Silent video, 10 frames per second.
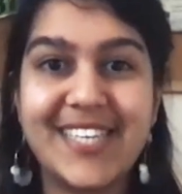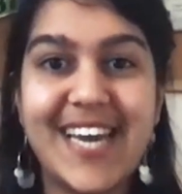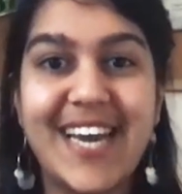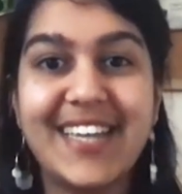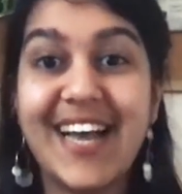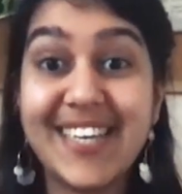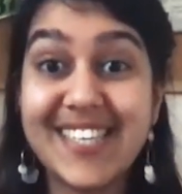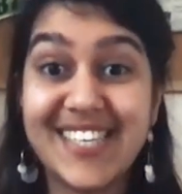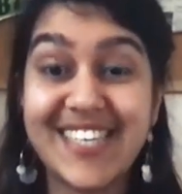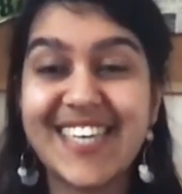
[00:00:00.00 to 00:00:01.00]
Day
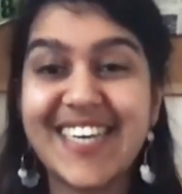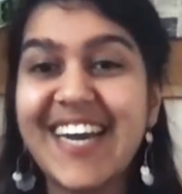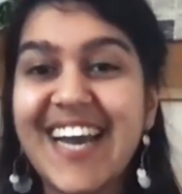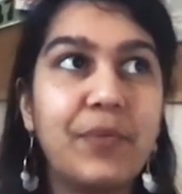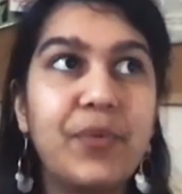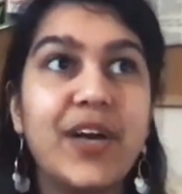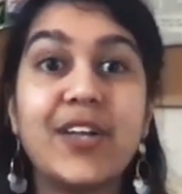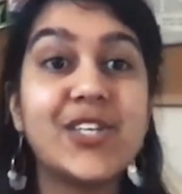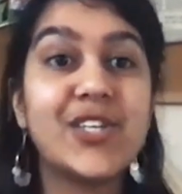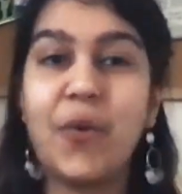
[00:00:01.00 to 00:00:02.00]
last year, we
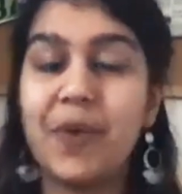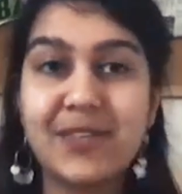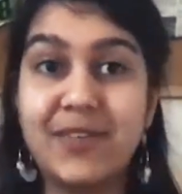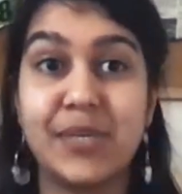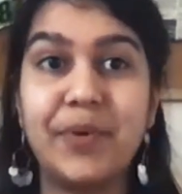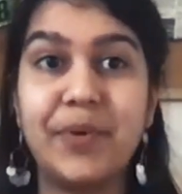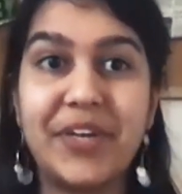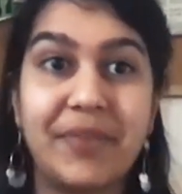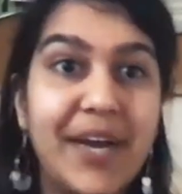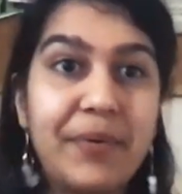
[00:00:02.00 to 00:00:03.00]
got so much visibility,
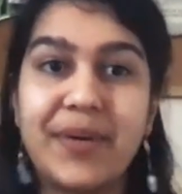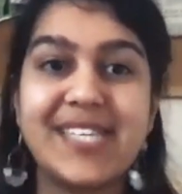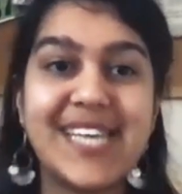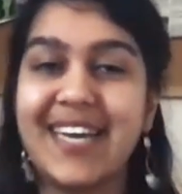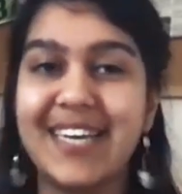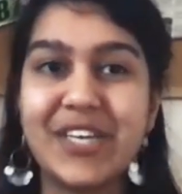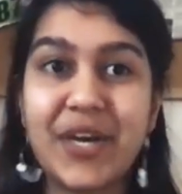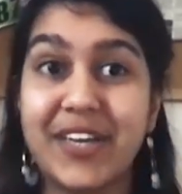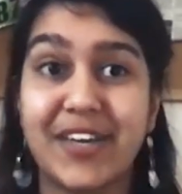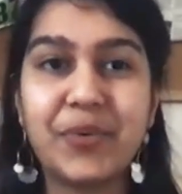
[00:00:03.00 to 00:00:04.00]
right? We were second
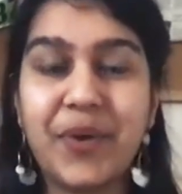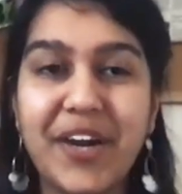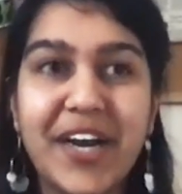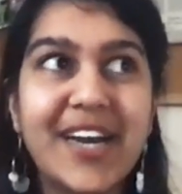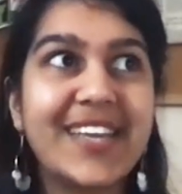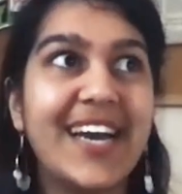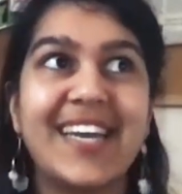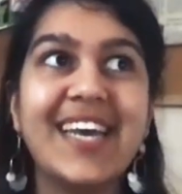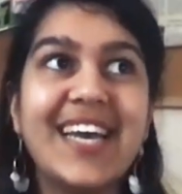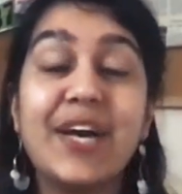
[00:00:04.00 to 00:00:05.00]
trending on Twitter,
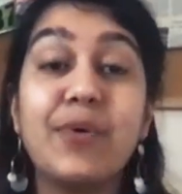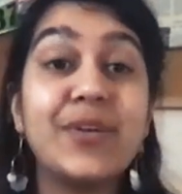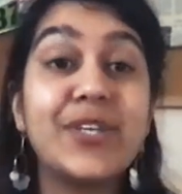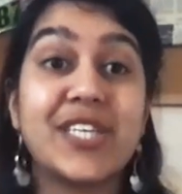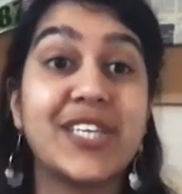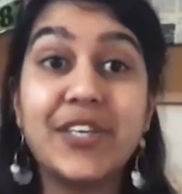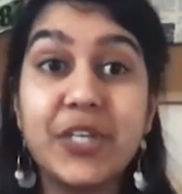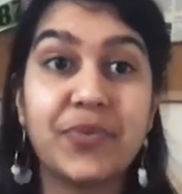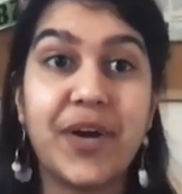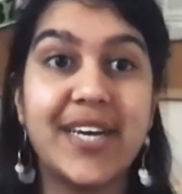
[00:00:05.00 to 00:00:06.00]
and it was just huge
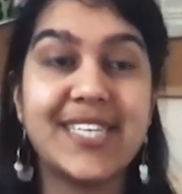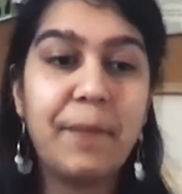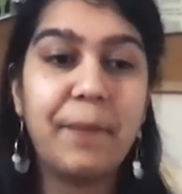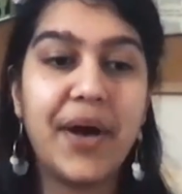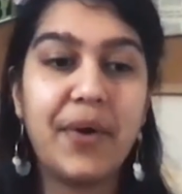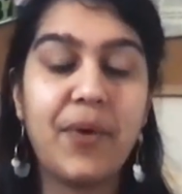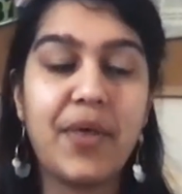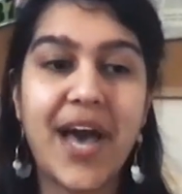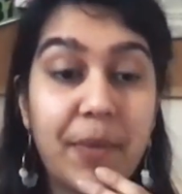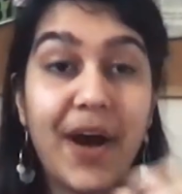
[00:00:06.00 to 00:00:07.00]
for us. But with
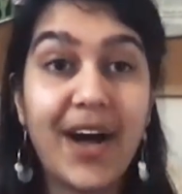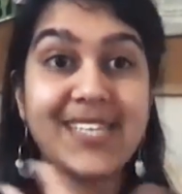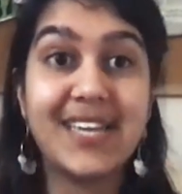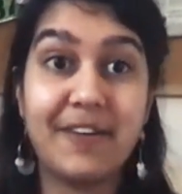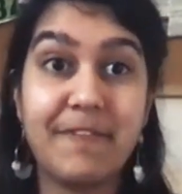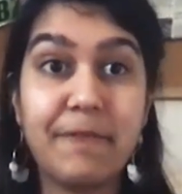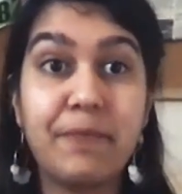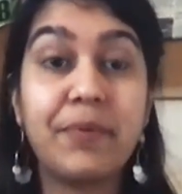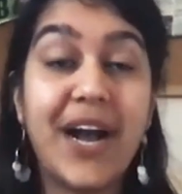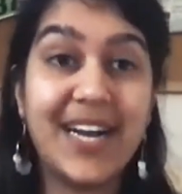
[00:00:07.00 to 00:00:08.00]
that positive
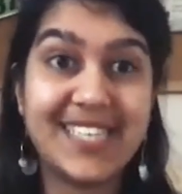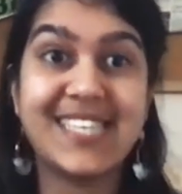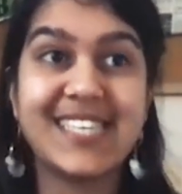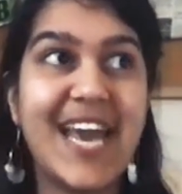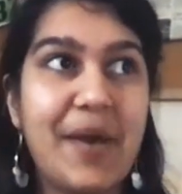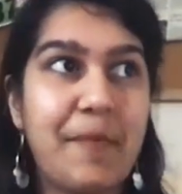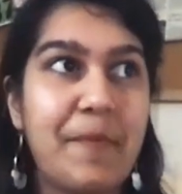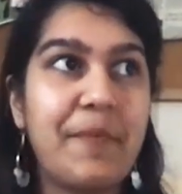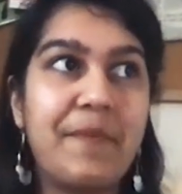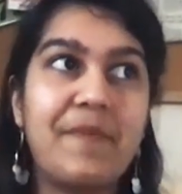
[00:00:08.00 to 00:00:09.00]
press
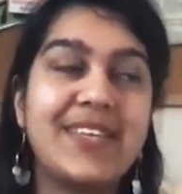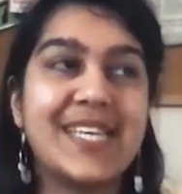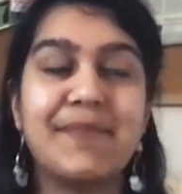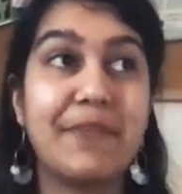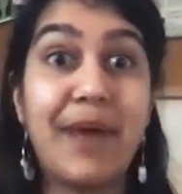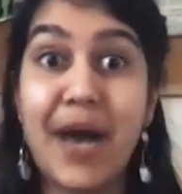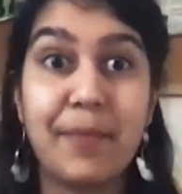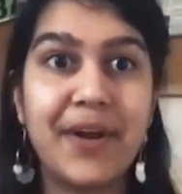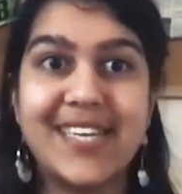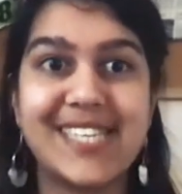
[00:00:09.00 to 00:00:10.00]
came some of the bad
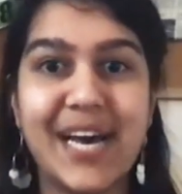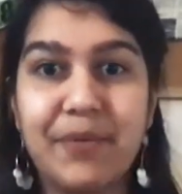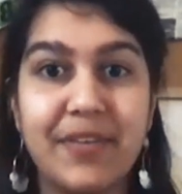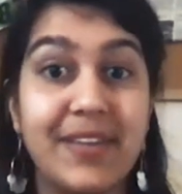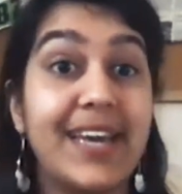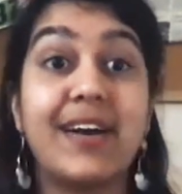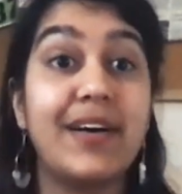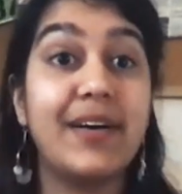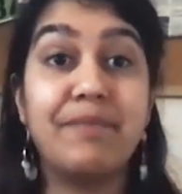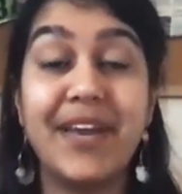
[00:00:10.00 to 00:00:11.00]
press that, like,
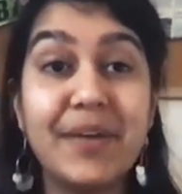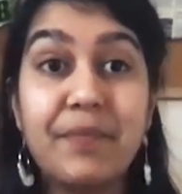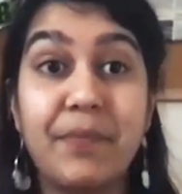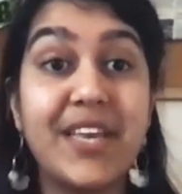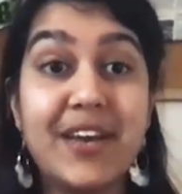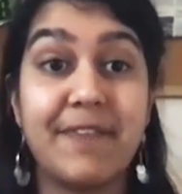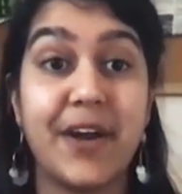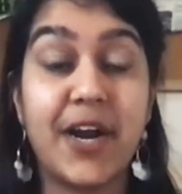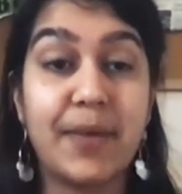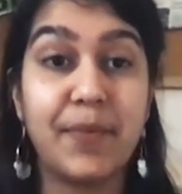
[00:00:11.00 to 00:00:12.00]
many of
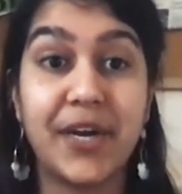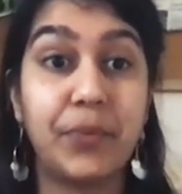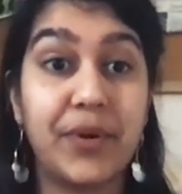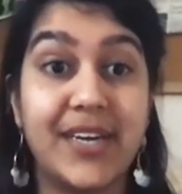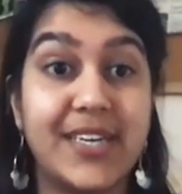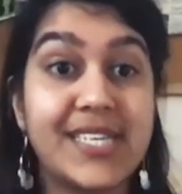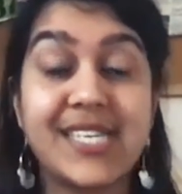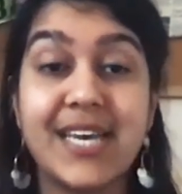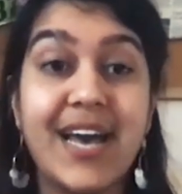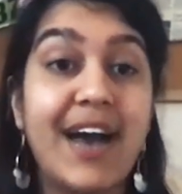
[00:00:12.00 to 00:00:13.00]
our period warriors
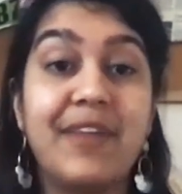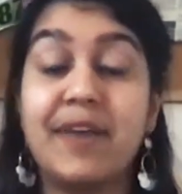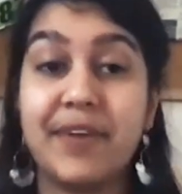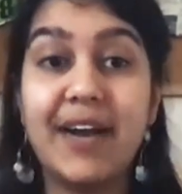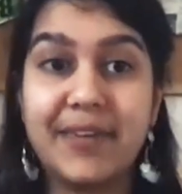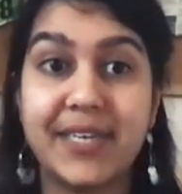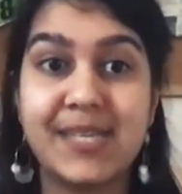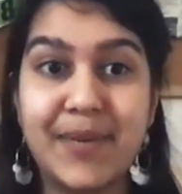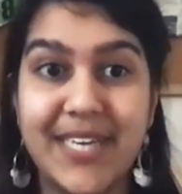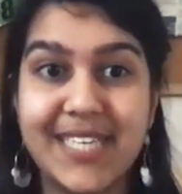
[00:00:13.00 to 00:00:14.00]
have never ever
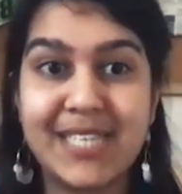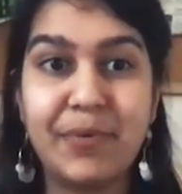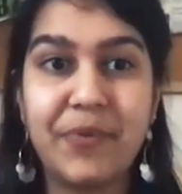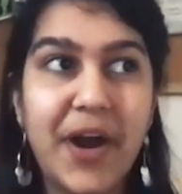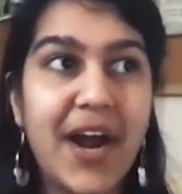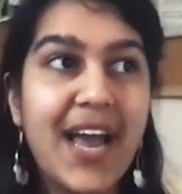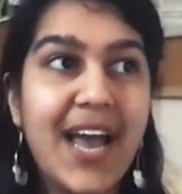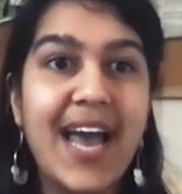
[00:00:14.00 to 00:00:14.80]
experienced before.